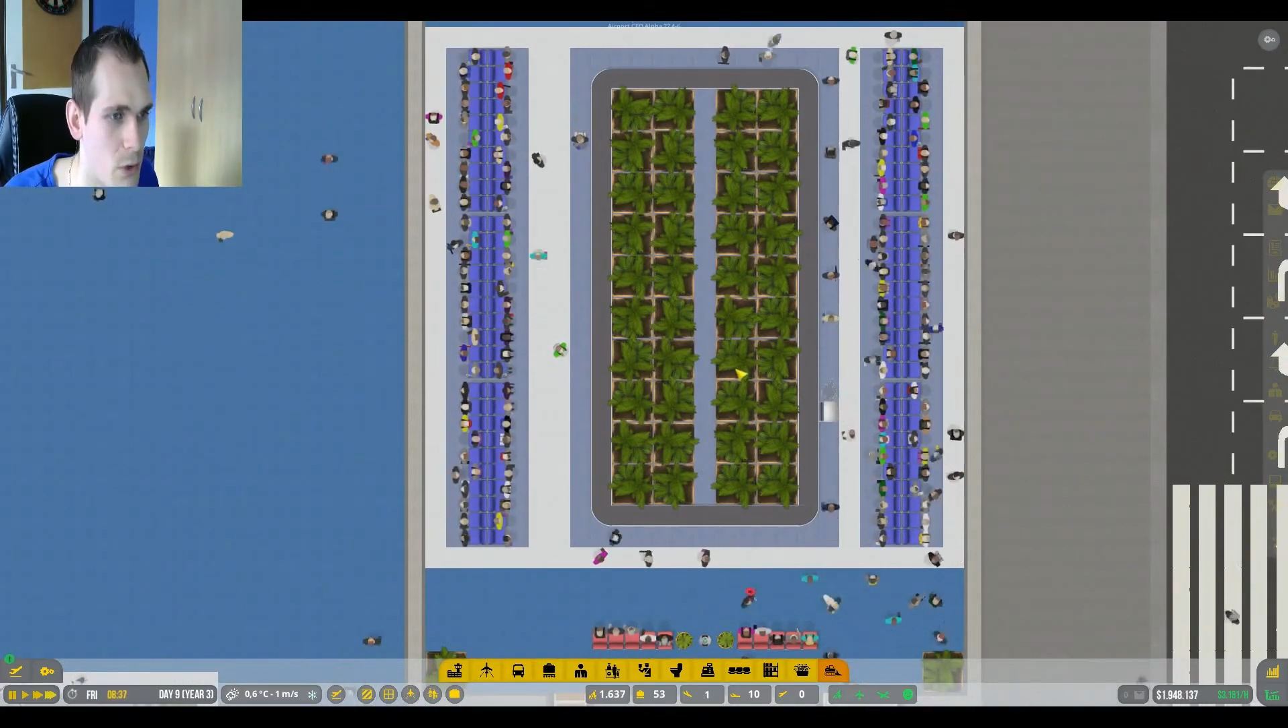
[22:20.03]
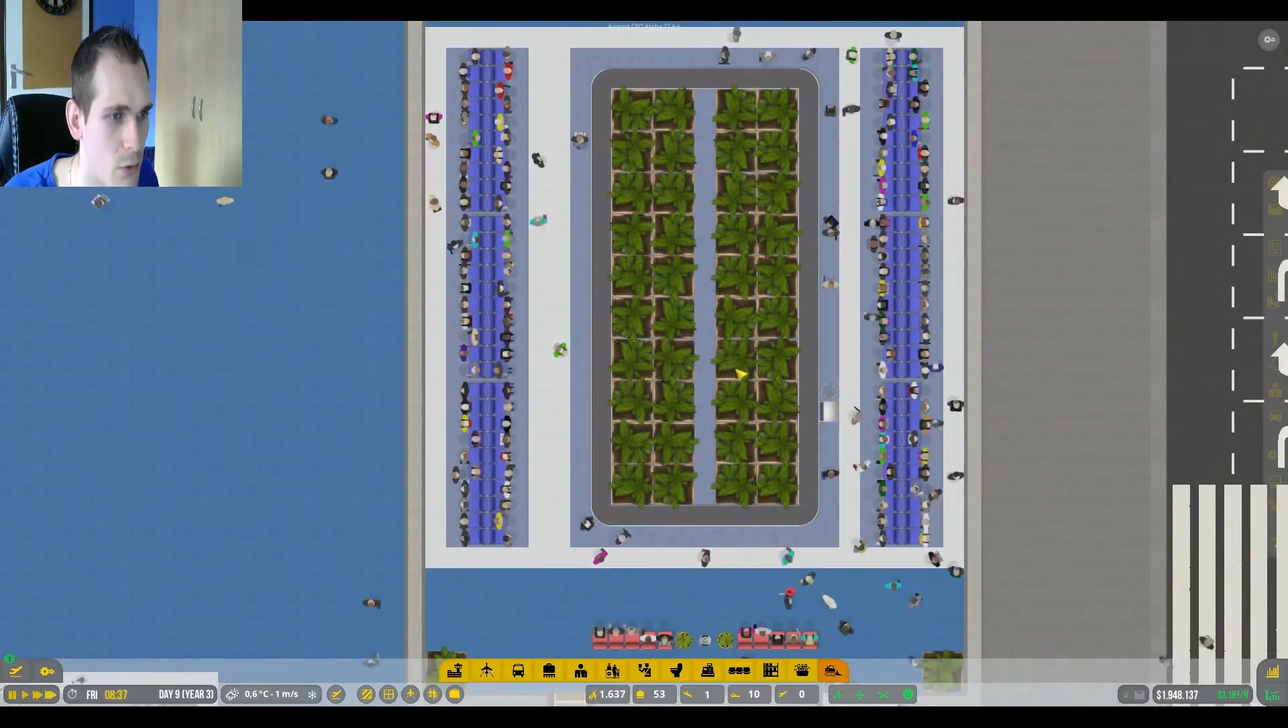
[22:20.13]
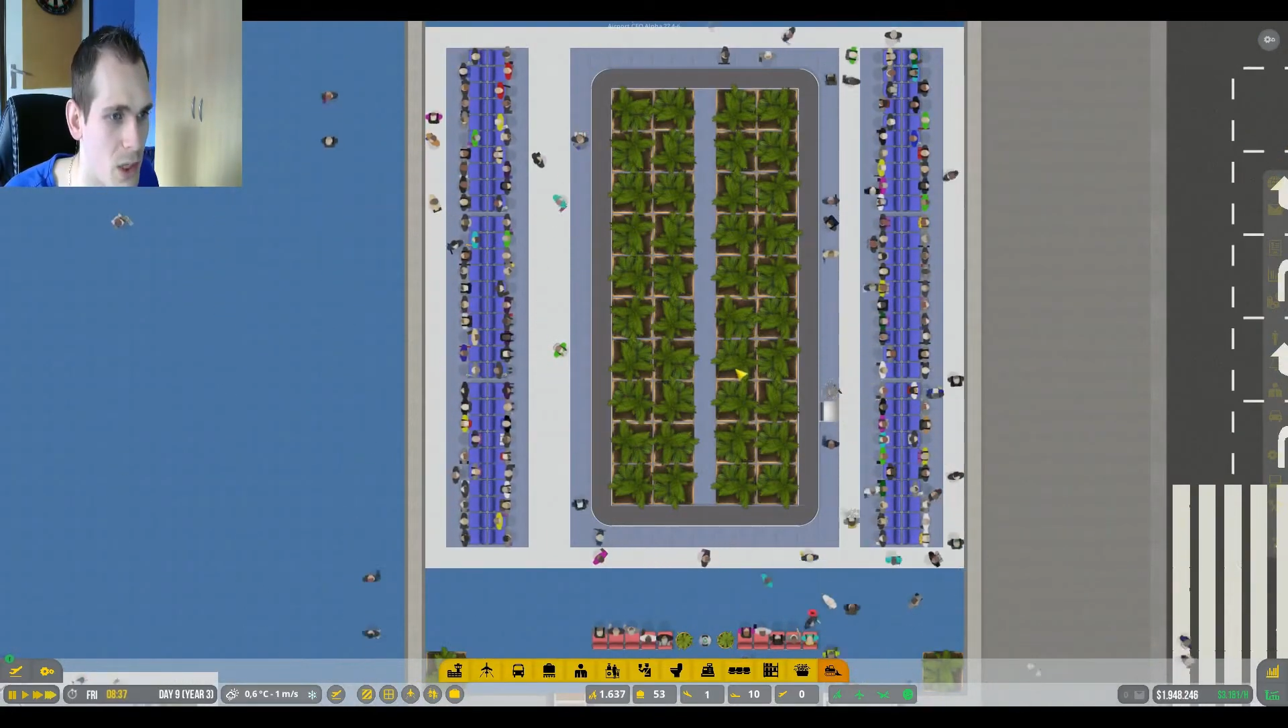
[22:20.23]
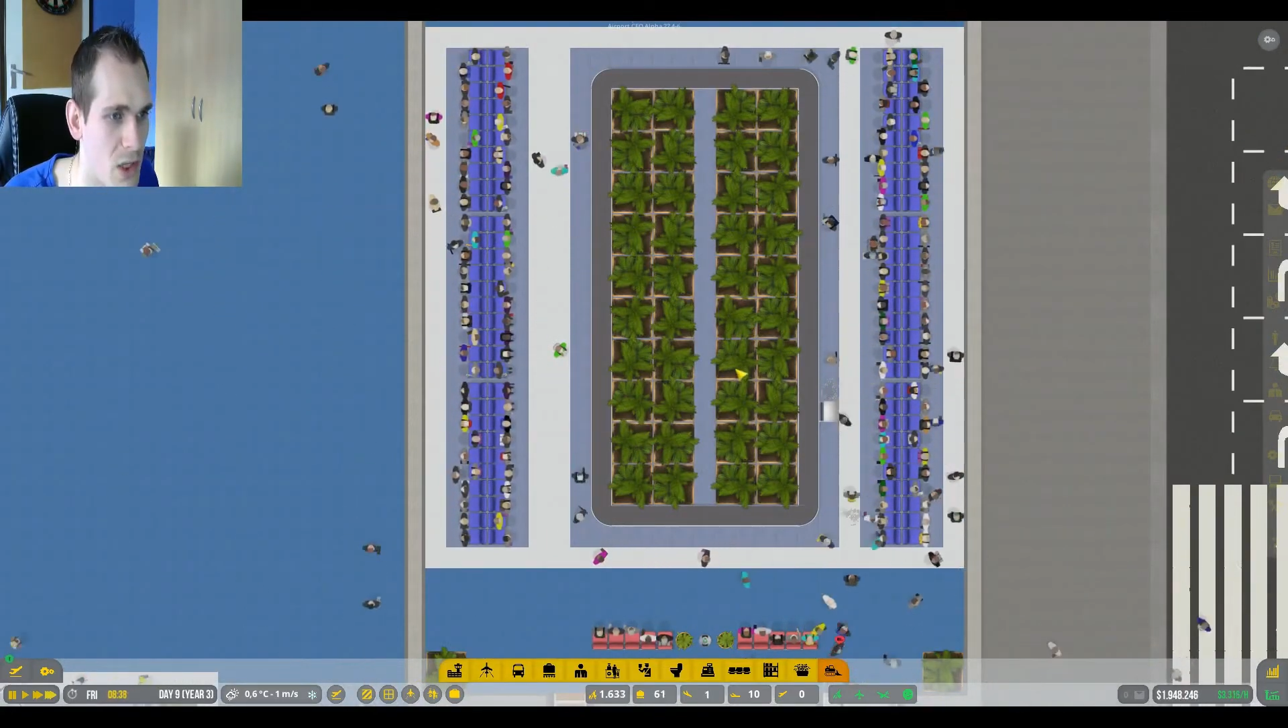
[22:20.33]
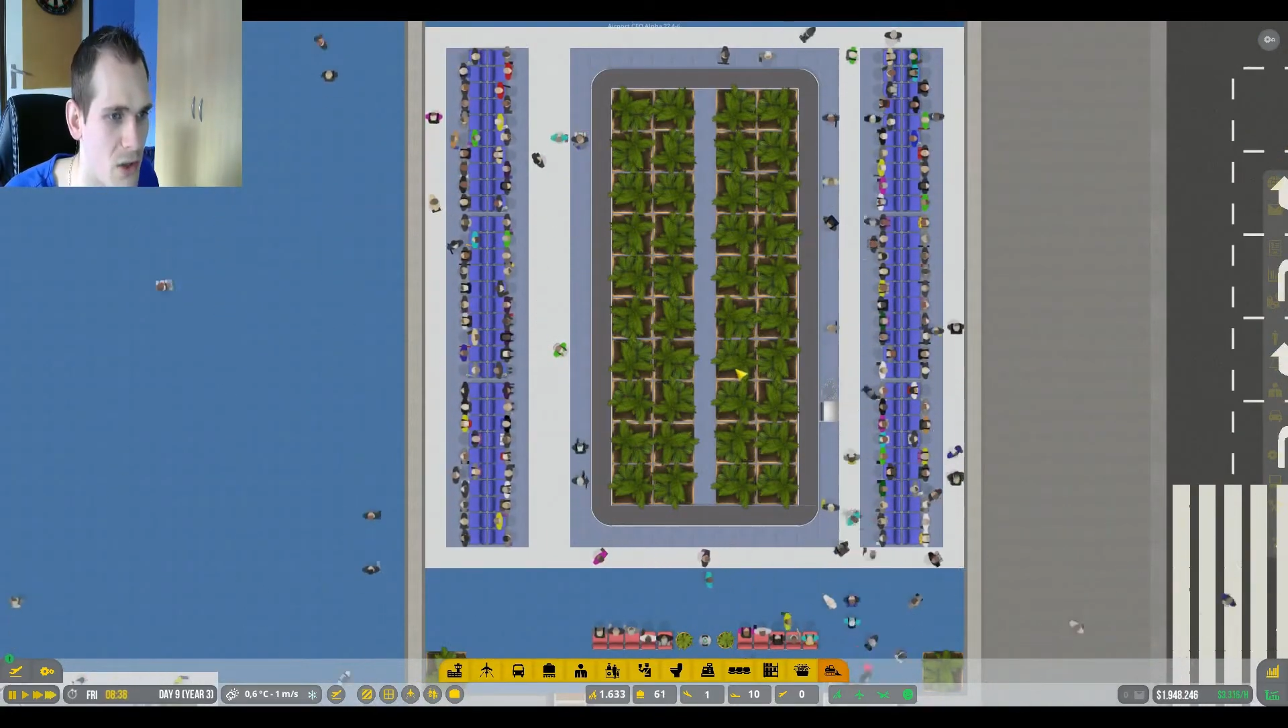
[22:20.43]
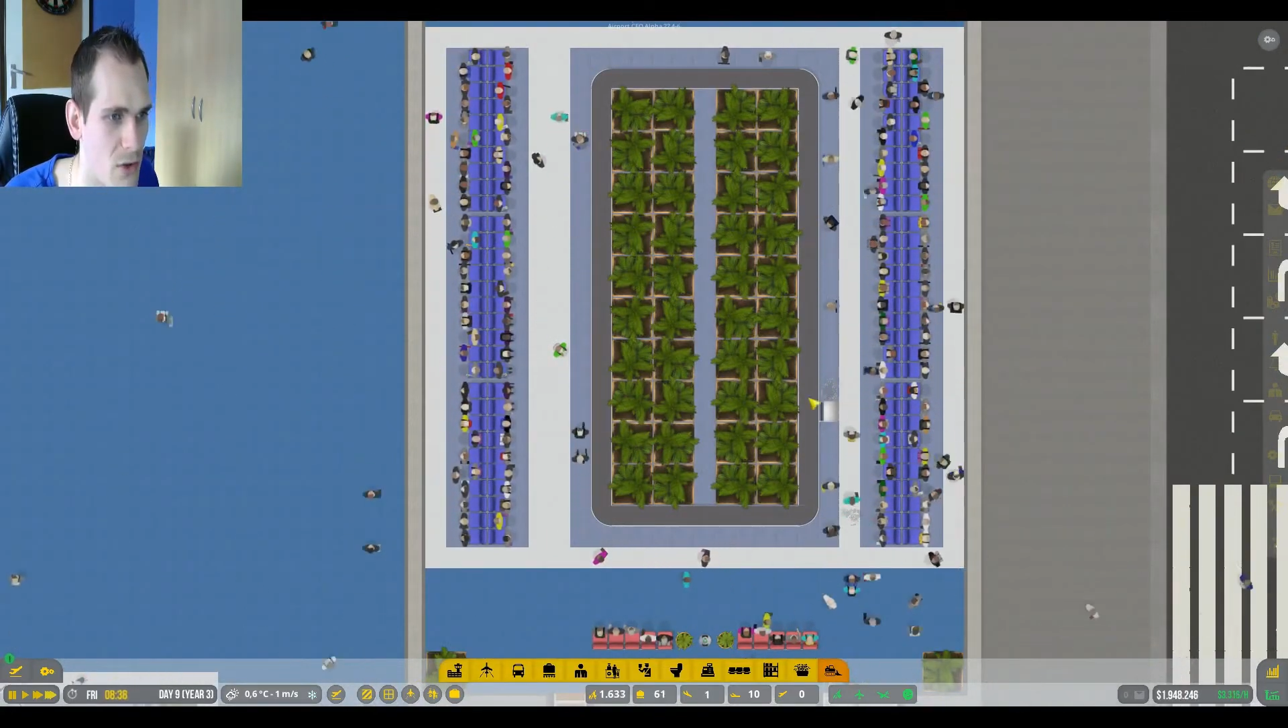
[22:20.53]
good reason